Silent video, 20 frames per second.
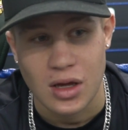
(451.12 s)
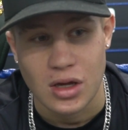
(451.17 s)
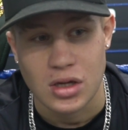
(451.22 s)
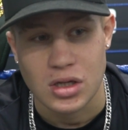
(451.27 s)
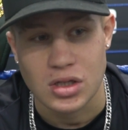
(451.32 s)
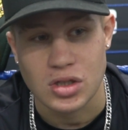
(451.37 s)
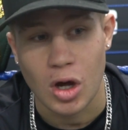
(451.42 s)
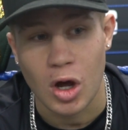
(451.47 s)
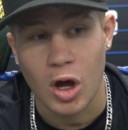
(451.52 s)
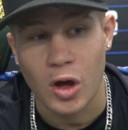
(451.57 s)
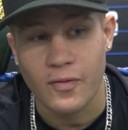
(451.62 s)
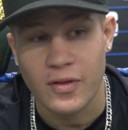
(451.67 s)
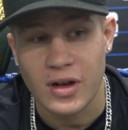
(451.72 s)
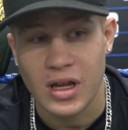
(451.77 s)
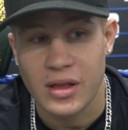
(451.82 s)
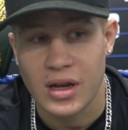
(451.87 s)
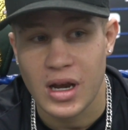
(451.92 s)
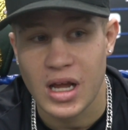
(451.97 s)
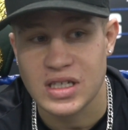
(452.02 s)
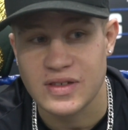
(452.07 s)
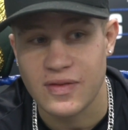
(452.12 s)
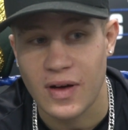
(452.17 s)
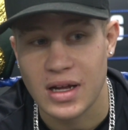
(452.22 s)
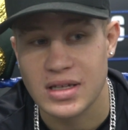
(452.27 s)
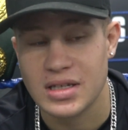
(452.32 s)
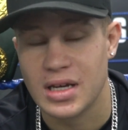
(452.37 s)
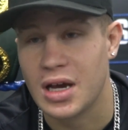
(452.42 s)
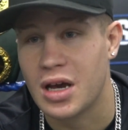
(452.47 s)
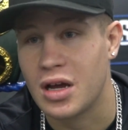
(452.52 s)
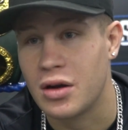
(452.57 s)
So hopefully the next
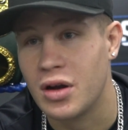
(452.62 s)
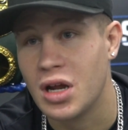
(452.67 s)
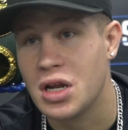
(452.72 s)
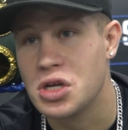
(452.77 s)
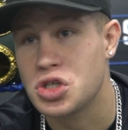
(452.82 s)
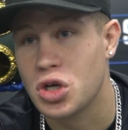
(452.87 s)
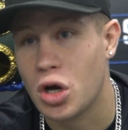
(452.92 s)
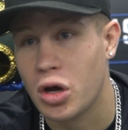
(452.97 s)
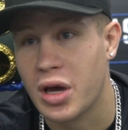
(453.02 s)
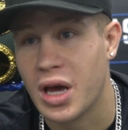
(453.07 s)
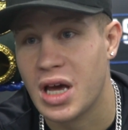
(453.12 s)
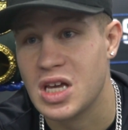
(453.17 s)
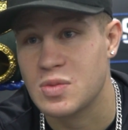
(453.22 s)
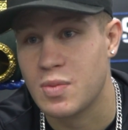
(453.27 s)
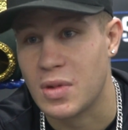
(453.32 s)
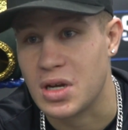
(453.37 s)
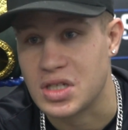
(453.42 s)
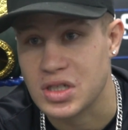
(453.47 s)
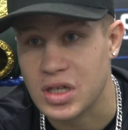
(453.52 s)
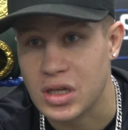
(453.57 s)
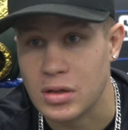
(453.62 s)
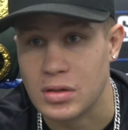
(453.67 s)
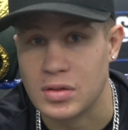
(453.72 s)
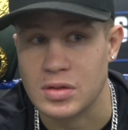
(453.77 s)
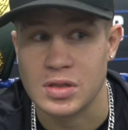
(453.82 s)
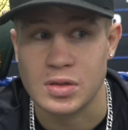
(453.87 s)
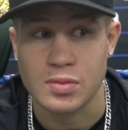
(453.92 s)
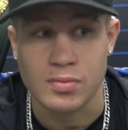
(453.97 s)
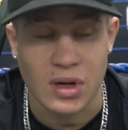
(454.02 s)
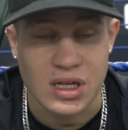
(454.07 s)
fight I can really showcase my
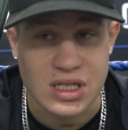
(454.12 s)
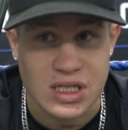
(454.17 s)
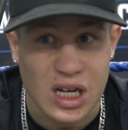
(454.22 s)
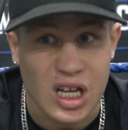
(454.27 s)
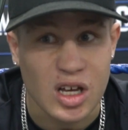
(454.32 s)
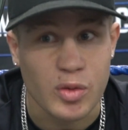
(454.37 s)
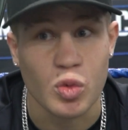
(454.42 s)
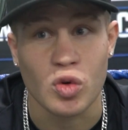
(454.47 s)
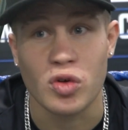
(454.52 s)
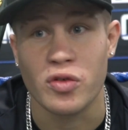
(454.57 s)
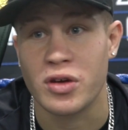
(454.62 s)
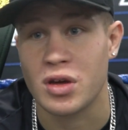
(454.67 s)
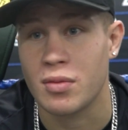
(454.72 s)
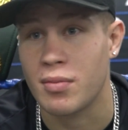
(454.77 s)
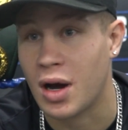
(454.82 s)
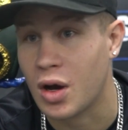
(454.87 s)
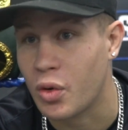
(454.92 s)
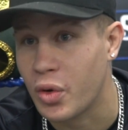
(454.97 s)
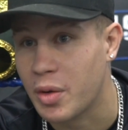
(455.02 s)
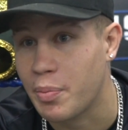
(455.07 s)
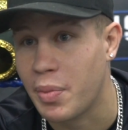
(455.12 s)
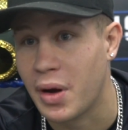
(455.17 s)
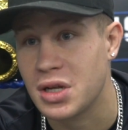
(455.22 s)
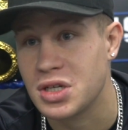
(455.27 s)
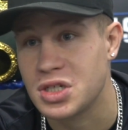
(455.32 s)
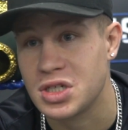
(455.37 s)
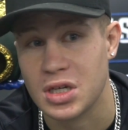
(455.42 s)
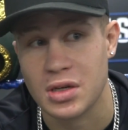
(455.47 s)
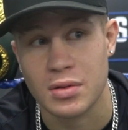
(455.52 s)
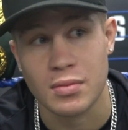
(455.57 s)
skills, my slick moving, my quick
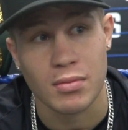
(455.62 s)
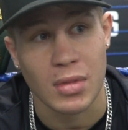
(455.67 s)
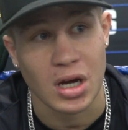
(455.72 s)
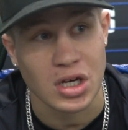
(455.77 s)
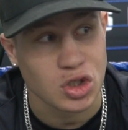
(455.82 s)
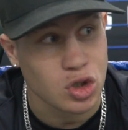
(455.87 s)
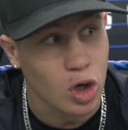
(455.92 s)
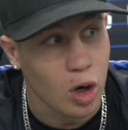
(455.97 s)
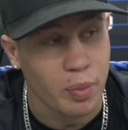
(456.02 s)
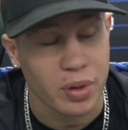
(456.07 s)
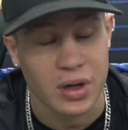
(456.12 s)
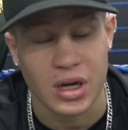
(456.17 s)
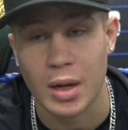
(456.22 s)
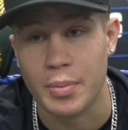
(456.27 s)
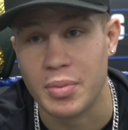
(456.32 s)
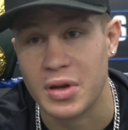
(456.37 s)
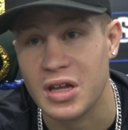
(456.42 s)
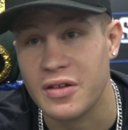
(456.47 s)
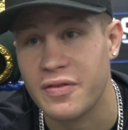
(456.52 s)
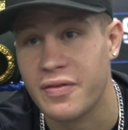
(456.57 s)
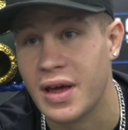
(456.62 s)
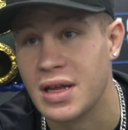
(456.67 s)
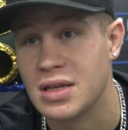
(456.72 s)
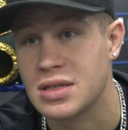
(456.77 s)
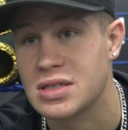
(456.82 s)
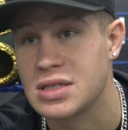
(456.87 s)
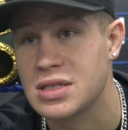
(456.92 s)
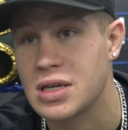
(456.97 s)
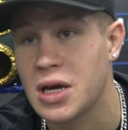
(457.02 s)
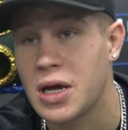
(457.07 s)
punching, my sharpened up
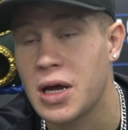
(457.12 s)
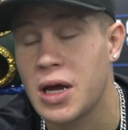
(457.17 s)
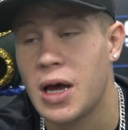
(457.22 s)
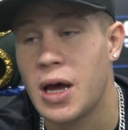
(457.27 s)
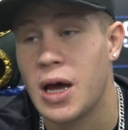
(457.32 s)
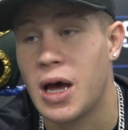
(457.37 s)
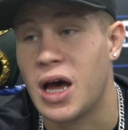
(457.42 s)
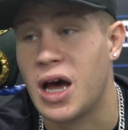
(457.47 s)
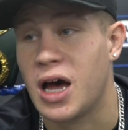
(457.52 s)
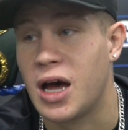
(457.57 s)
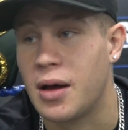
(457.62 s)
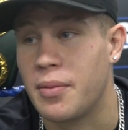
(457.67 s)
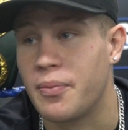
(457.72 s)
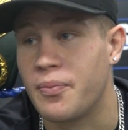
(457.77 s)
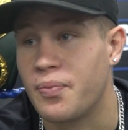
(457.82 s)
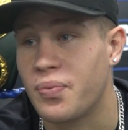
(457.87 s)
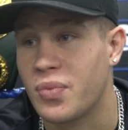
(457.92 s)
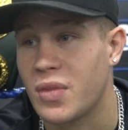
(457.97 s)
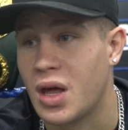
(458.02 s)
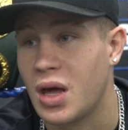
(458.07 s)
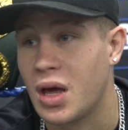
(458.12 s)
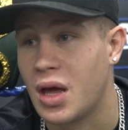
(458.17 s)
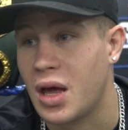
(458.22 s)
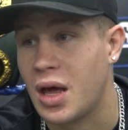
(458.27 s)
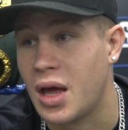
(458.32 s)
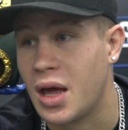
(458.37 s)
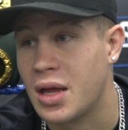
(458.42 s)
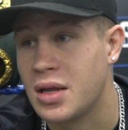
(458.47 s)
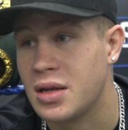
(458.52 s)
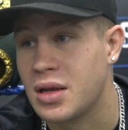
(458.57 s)
defense,
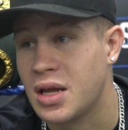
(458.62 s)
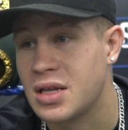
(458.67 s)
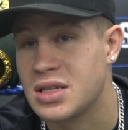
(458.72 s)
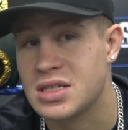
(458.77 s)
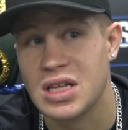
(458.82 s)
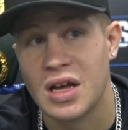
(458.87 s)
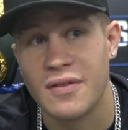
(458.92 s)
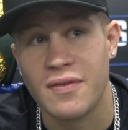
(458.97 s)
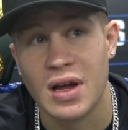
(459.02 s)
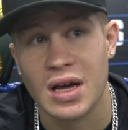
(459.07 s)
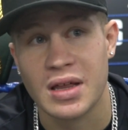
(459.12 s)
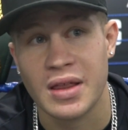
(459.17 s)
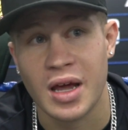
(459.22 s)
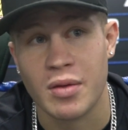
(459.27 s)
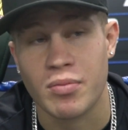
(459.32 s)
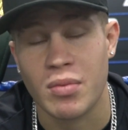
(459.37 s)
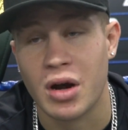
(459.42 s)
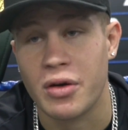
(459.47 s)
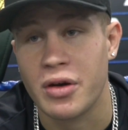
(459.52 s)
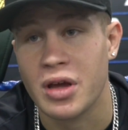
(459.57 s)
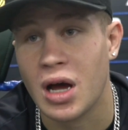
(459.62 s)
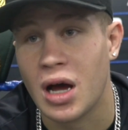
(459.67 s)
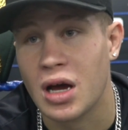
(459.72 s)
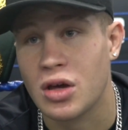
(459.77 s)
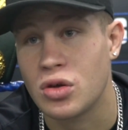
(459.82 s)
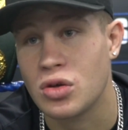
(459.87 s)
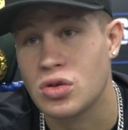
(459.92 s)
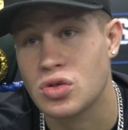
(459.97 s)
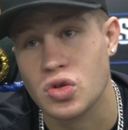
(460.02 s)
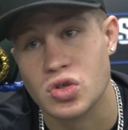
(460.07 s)
and stuff like that. My ring
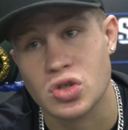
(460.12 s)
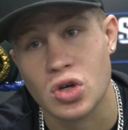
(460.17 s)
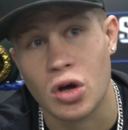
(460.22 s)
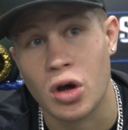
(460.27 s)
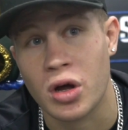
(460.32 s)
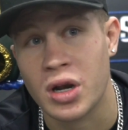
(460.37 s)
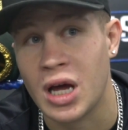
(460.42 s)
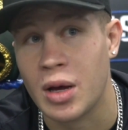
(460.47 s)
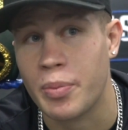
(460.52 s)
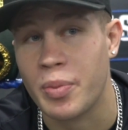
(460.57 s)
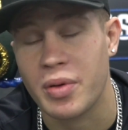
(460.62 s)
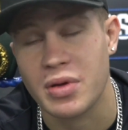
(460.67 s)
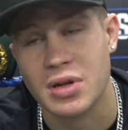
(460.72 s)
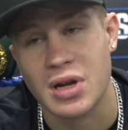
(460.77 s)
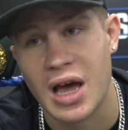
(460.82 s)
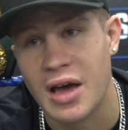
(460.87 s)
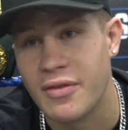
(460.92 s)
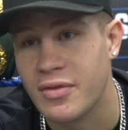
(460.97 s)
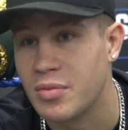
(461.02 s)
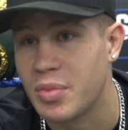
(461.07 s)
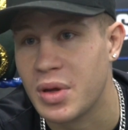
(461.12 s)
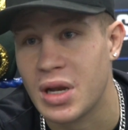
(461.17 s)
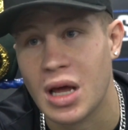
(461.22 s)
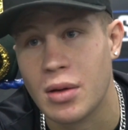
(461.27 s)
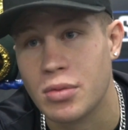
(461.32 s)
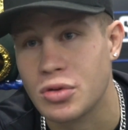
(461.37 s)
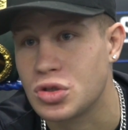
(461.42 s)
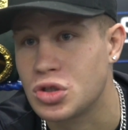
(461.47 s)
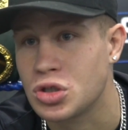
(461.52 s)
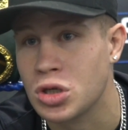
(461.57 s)
IQ has also gone up, but I haven't been
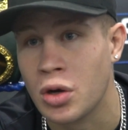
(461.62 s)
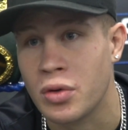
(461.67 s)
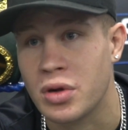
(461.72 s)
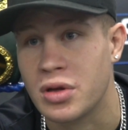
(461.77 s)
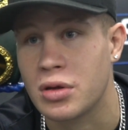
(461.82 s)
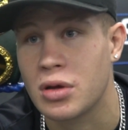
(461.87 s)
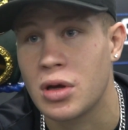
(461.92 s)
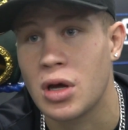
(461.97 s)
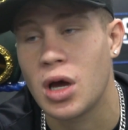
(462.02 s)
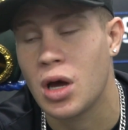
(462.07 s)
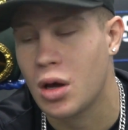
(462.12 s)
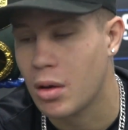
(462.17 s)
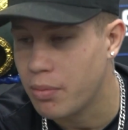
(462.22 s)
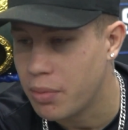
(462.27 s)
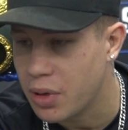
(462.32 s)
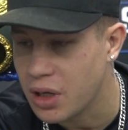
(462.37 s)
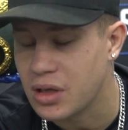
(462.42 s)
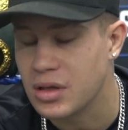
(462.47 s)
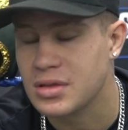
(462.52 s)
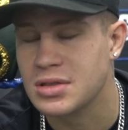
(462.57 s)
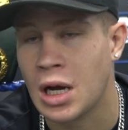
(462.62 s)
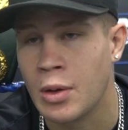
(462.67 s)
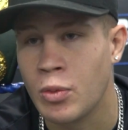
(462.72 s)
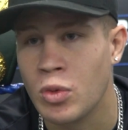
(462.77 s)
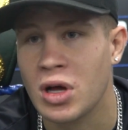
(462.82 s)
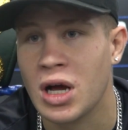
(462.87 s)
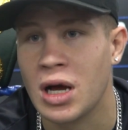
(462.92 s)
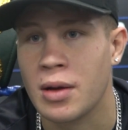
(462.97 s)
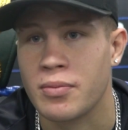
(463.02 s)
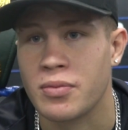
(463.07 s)
able to show it. But the time
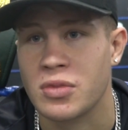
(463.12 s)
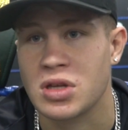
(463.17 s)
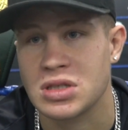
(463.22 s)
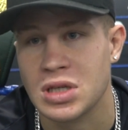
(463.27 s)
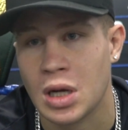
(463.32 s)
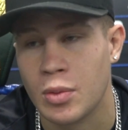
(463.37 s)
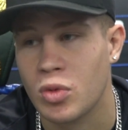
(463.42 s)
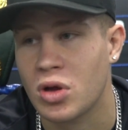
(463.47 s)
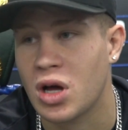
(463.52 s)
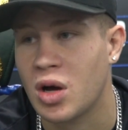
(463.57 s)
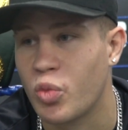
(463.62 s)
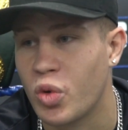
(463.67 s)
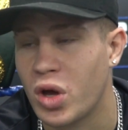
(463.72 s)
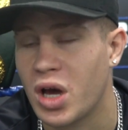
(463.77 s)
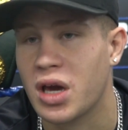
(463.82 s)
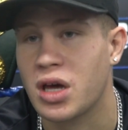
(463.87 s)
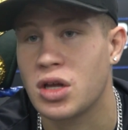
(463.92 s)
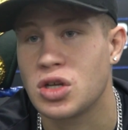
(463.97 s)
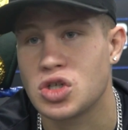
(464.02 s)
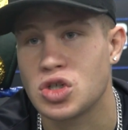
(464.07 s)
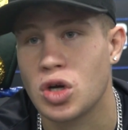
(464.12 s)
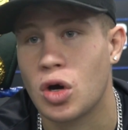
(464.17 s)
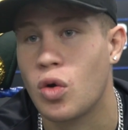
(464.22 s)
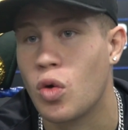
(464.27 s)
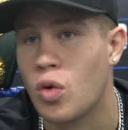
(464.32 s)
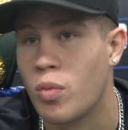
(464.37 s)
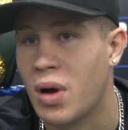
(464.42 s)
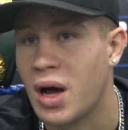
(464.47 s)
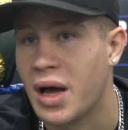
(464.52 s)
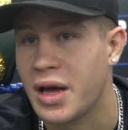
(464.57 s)
will come. The time will come where I can show
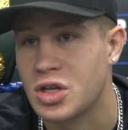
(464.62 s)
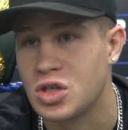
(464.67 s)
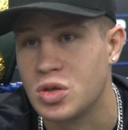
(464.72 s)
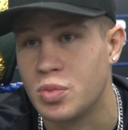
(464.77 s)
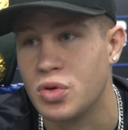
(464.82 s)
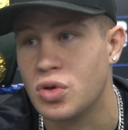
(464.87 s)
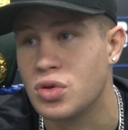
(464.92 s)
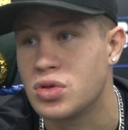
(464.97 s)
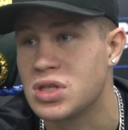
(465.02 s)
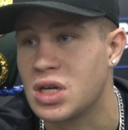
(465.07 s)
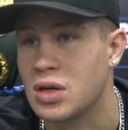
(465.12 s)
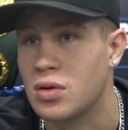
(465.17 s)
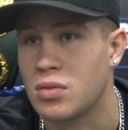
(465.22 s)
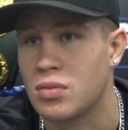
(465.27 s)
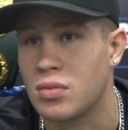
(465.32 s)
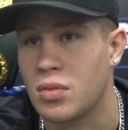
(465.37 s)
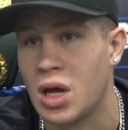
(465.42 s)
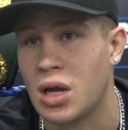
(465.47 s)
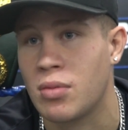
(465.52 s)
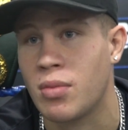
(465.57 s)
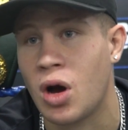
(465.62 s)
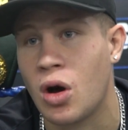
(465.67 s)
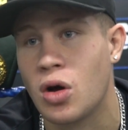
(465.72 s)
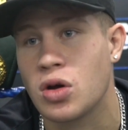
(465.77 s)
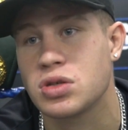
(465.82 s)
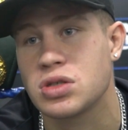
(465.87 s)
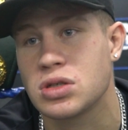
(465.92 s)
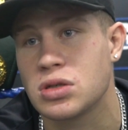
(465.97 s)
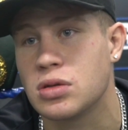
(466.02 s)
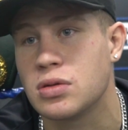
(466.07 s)
all my attributes and my
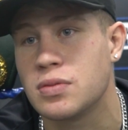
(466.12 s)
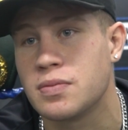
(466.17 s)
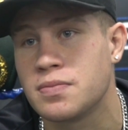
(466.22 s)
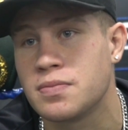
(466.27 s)
arsenal.